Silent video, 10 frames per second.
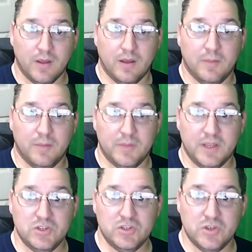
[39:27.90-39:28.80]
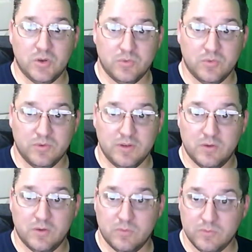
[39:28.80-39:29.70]
And he showed, you know,
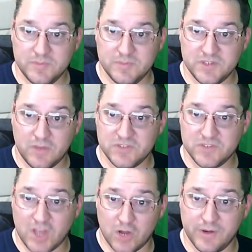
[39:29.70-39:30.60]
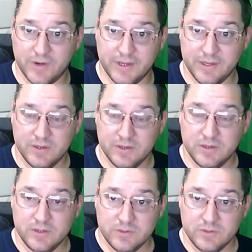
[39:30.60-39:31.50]
himself soldering it
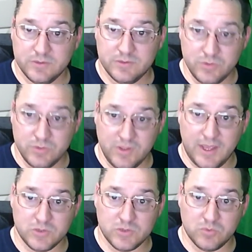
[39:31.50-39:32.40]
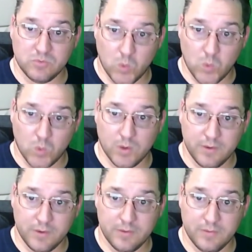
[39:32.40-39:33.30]
to the actual board
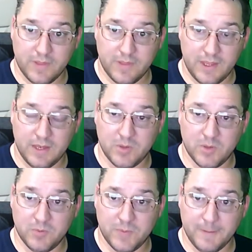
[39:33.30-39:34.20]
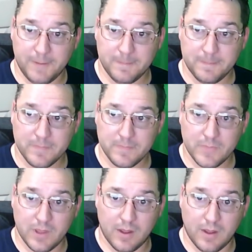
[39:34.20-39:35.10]
of the heated build plate.
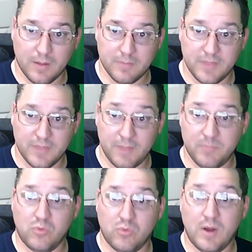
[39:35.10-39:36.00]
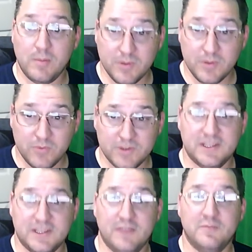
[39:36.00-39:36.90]
That probably would have
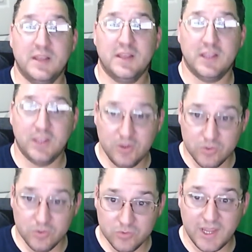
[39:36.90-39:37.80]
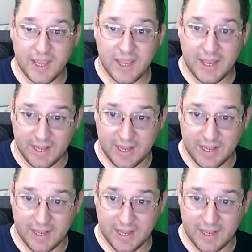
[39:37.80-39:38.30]
saved me a huge headache.